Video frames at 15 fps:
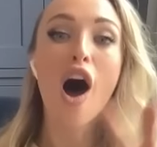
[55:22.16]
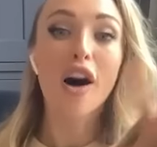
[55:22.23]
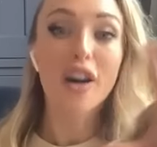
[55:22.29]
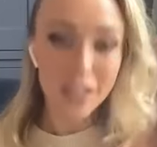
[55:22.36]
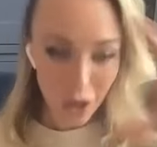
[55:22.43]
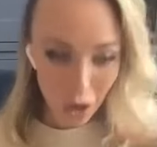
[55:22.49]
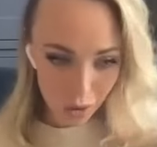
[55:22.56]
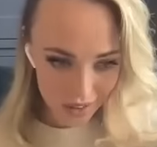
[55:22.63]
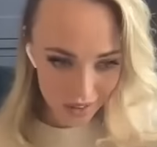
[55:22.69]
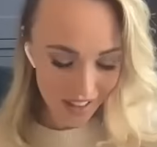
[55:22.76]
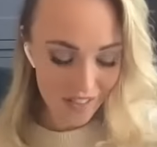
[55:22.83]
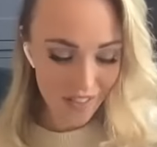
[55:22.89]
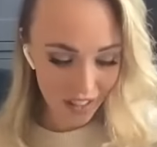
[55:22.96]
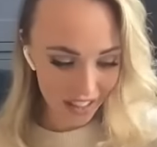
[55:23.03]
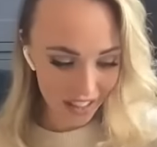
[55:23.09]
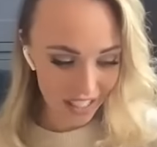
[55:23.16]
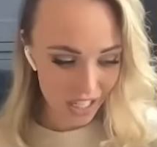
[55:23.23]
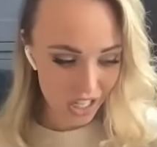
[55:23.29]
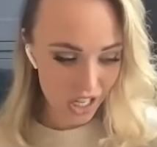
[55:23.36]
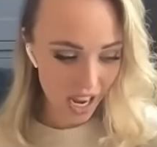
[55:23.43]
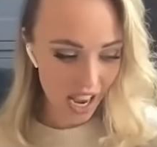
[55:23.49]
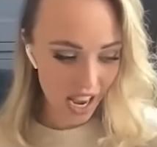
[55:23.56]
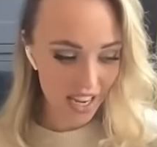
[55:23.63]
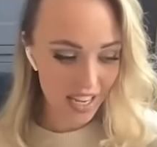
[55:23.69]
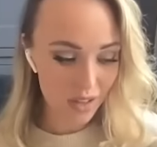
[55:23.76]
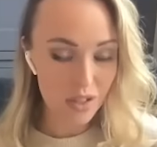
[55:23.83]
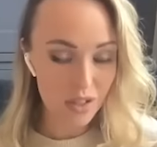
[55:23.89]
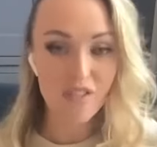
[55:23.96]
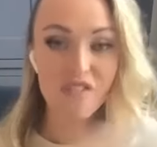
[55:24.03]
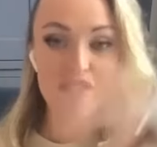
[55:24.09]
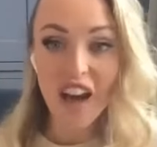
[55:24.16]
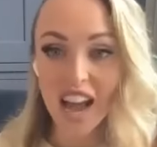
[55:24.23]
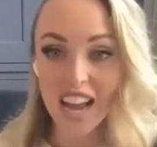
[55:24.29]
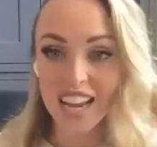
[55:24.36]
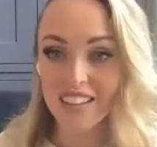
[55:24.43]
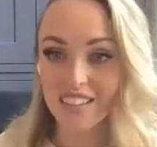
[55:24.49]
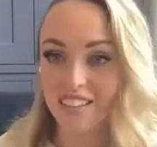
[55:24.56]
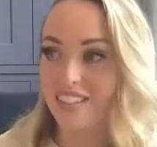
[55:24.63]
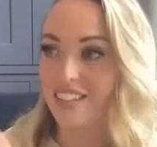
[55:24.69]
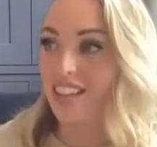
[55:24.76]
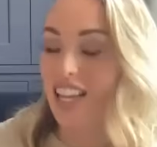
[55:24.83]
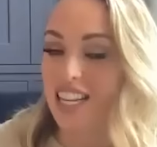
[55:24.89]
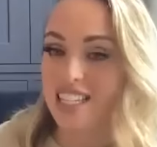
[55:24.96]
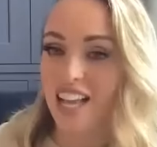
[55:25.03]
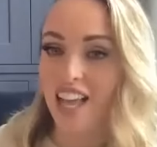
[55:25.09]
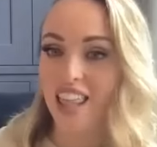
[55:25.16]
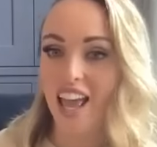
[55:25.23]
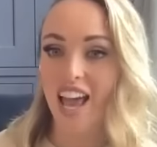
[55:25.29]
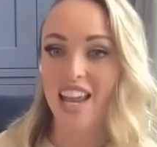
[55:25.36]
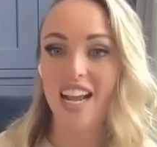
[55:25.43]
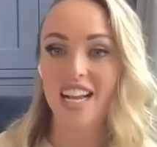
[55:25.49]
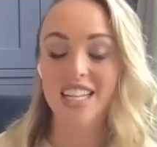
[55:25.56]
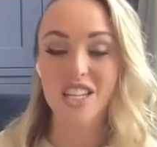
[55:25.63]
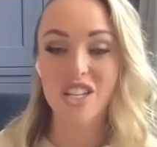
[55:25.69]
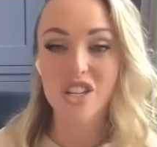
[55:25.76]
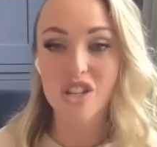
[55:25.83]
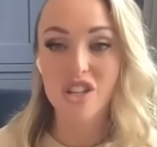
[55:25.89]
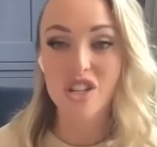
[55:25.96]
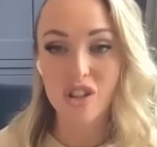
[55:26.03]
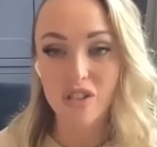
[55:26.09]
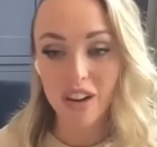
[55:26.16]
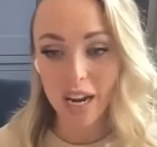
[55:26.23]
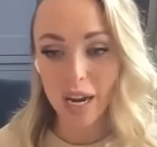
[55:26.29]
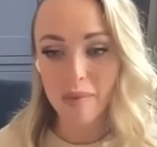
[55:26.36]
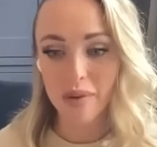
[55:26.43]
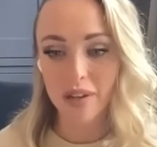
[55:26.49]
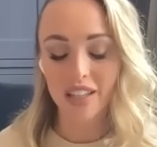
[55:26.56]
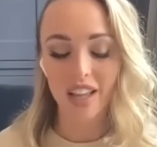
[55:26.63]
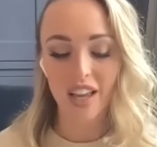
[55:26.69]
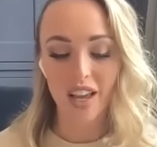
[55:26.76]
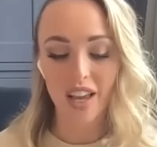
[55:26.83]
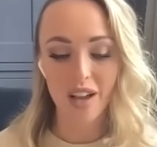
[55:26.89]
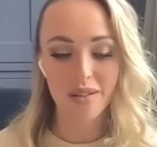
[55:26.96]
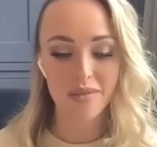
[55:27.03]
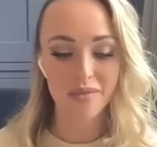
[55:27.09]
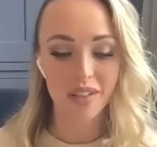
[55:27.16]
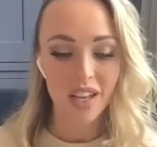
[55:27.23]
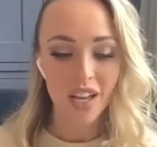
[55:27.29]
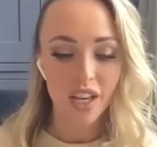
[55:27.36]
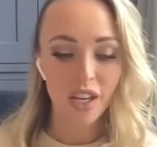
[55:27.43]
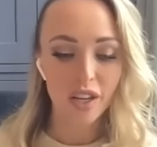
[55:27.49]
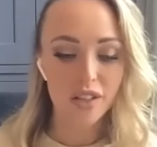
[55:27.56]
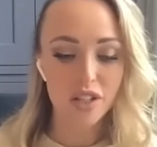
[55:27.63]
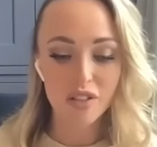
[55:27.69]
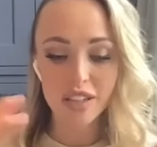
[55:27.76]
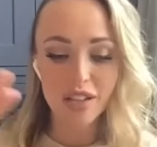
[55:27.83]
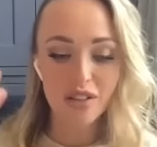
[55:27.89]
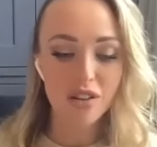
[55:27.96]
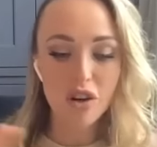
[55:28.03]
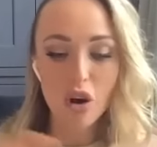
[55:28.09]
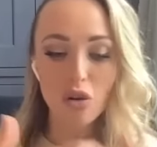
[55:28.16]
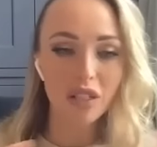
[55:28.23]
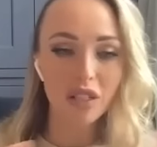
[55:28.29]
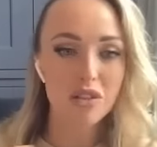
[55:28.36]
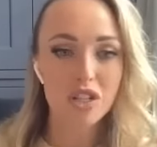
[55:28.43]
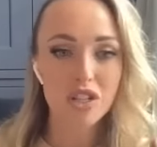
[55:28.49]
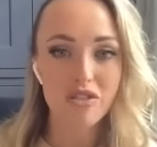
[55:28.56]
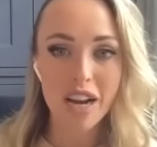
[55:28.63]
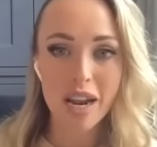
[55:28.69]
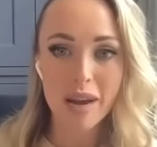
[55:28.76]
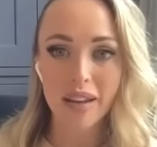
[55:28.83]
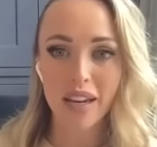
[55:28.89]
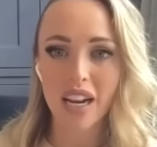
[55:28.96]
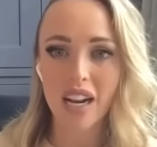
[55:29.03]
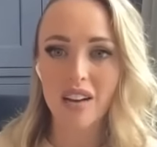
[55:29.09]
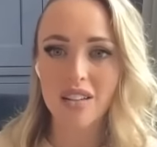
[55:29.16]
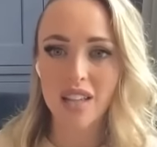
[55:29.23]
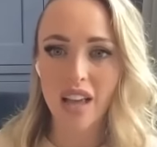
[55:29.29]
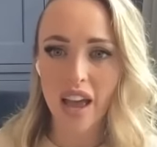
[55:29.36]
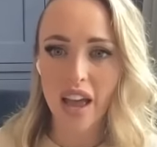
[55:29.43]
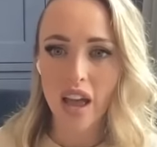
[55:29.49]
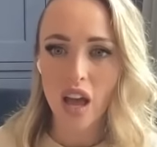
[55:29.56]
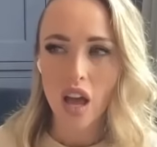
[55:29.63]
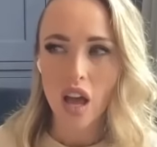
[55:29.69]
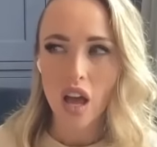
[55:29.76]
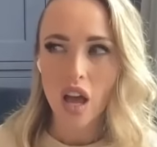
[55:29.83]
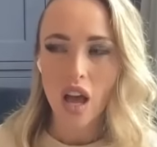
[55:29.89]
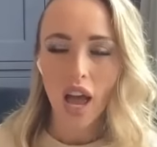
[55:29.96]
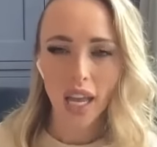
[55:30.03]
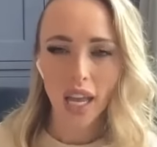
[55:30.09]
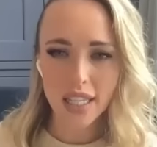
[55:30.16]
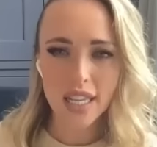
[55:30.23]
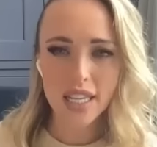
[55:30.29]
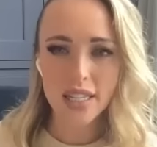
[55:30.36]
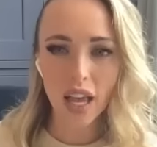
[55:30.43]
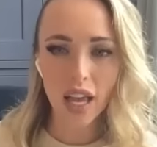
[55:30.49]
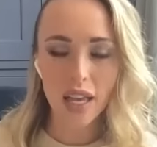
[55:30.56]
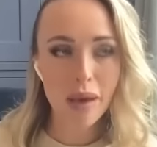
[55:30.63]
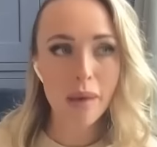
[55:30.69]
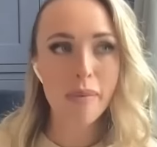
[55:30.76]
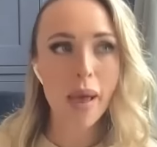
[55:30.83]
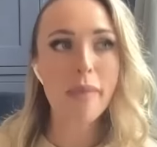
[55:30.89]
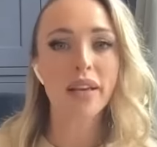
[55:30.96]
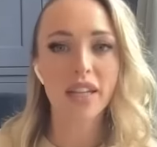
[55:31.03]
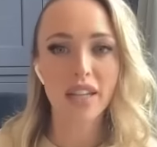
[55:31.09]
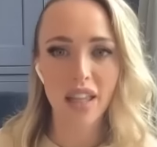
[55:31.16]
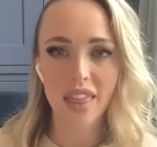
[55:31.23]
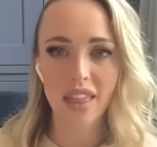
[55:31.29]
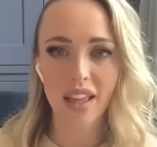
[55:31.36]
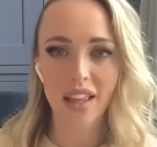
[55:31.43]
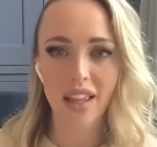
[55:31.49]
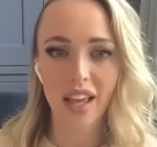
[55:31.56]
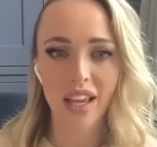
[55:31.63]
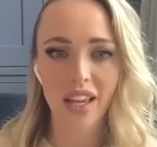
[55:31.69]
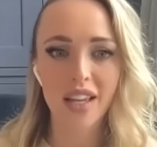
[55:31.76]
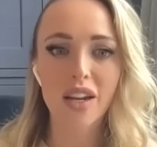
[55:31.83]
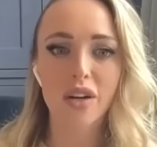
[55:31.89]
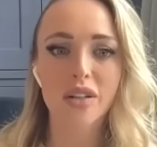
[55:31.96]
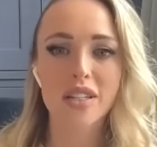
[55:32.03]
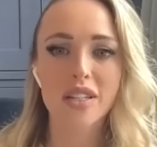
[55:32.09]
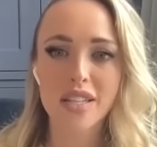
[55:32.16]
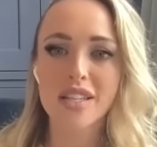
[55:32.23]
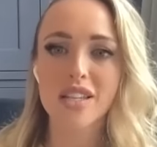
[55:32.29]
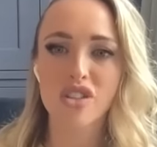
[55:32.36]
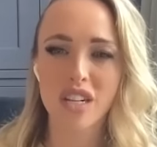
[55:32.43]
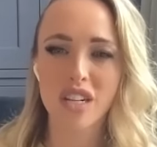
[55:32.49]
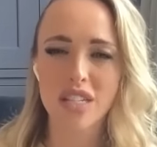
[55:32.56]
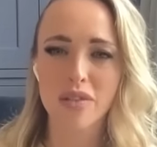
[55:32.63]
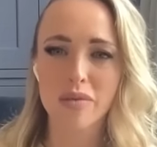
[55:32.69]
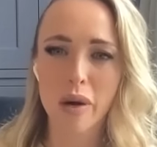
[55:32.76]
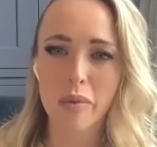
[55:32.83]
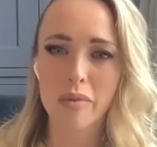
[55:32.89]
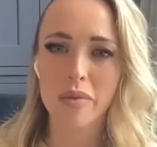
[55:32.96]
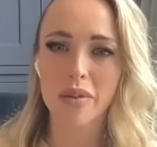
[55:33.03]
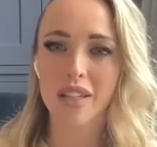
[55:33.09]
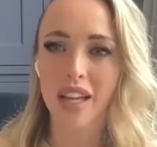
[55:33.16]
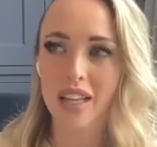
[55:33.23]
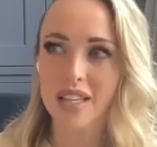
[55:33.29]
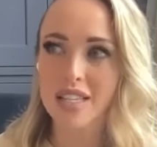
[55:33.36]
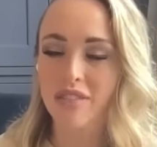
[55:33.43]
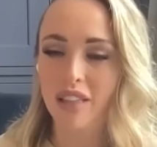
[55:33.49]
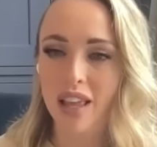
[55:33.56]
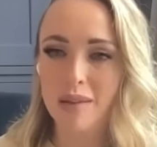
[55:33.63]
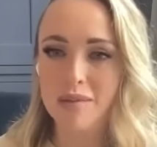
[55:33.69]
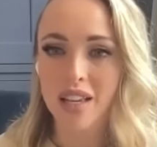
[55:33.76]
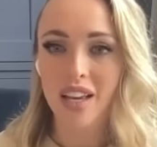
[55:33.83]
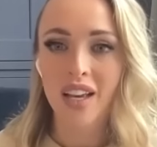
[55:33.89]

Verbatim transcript: Hollyoaks Village, and it was fire and things like that, and I had to scream. Um, you know, Theresa and Goldie were screaming, and I was like. Is this is my baby gonna think like you know this is a stressful moment like this flames